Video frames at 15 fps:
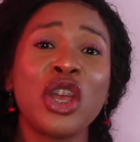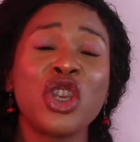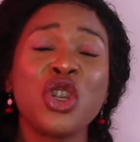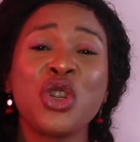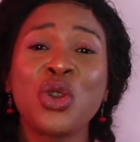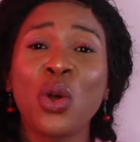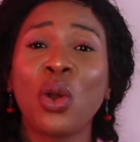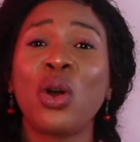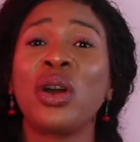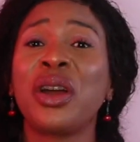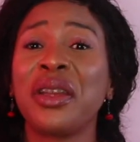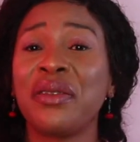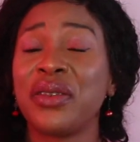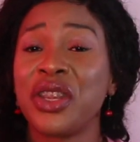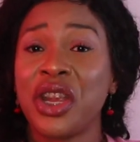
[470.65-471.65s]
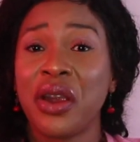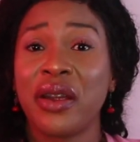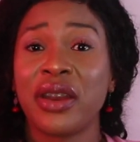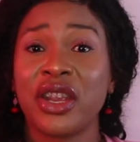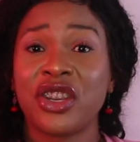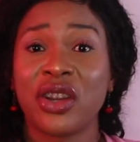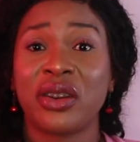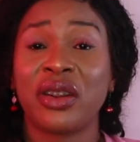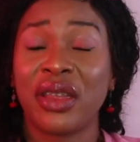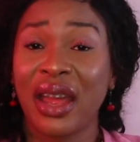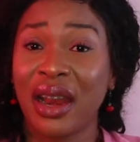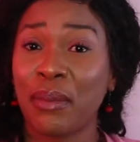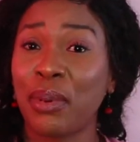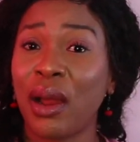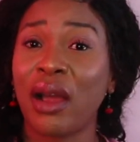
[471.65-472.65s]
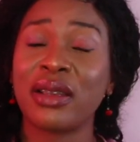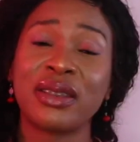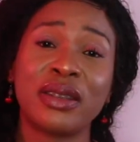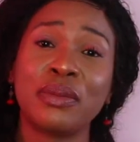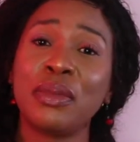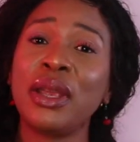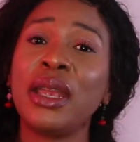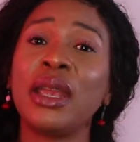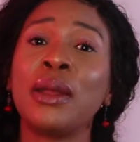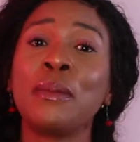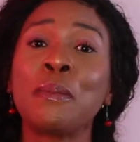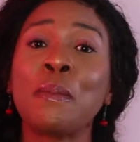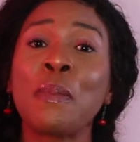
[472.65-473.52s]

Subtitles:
You're no longer even hearing each other. That applies to me.